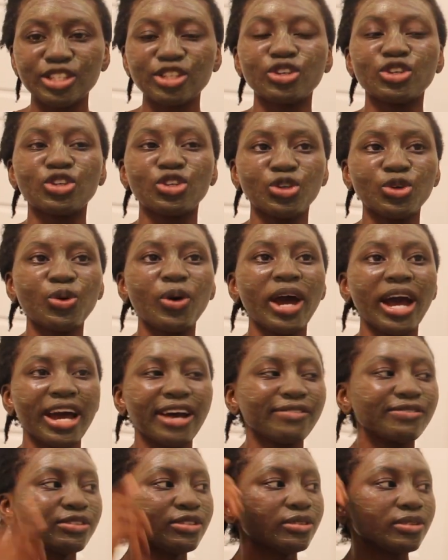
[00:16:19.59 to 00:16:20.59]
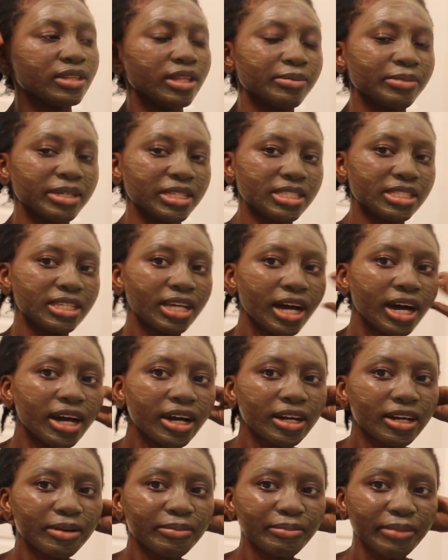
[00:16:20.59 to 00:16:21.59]
So you have to, let me
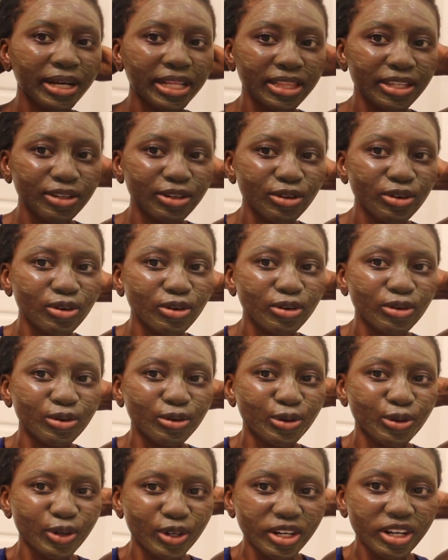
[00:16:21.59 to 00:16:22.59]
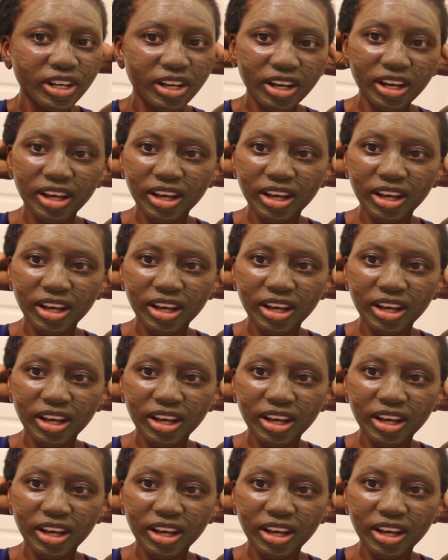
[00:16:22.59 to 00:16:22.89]
tuck my little